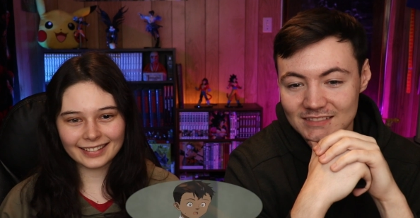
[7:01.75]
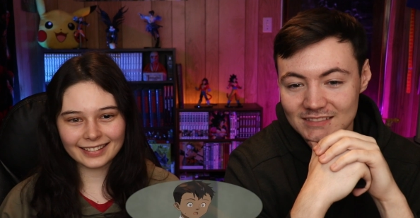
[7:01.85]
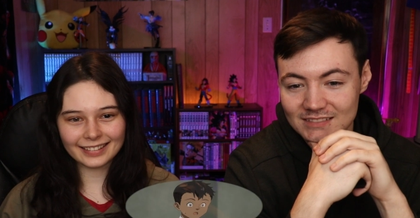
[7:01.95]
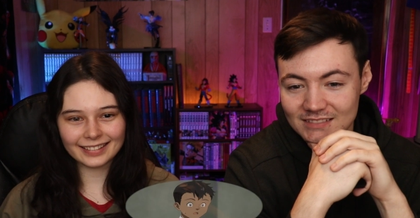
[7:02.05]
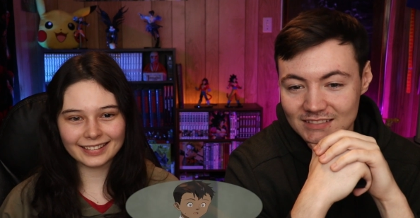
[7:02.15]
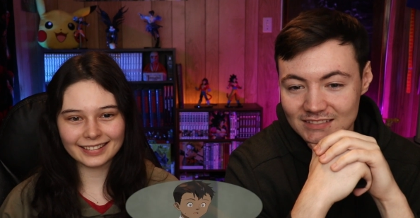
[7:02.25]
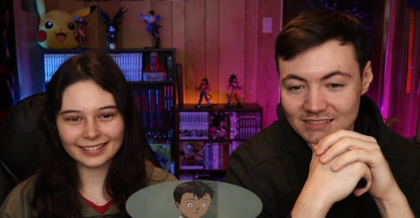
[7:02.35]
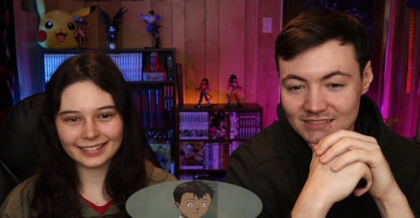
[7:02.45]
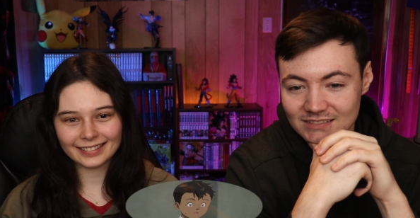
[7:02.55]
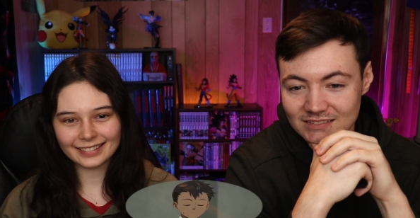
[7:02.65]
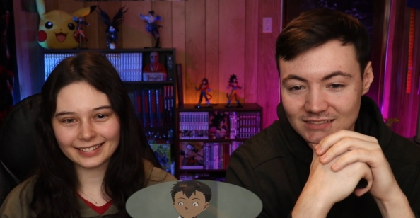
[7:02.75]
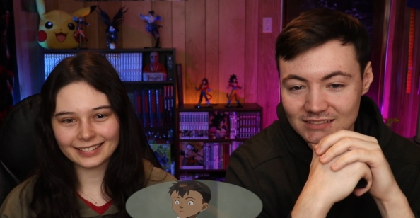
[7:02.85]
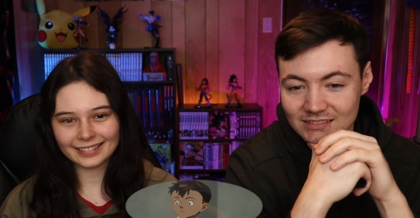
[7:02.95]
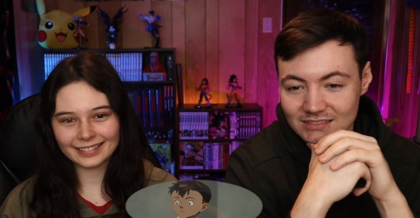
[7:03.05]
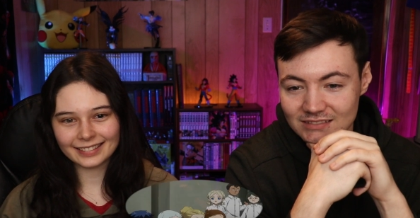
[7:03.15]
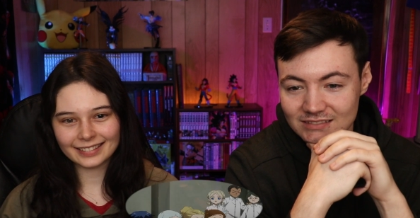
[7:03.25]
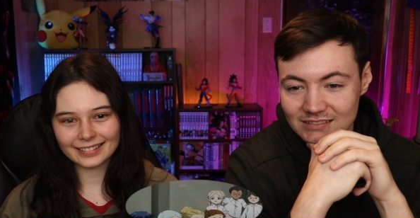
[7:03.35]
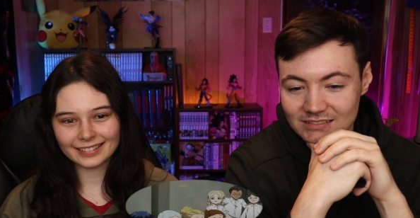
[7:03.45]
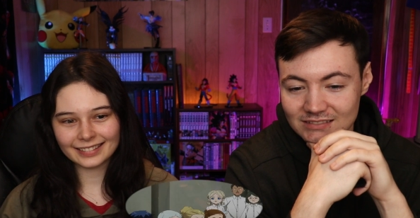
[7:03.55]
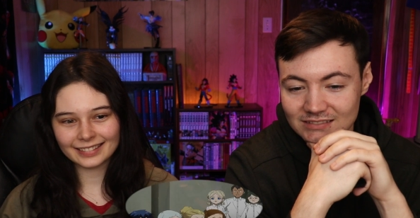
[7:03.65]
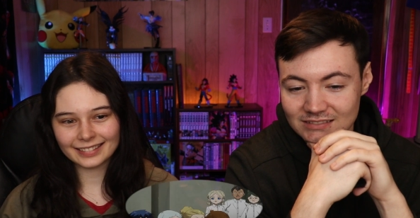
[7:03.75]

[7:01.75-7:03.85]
[no speech]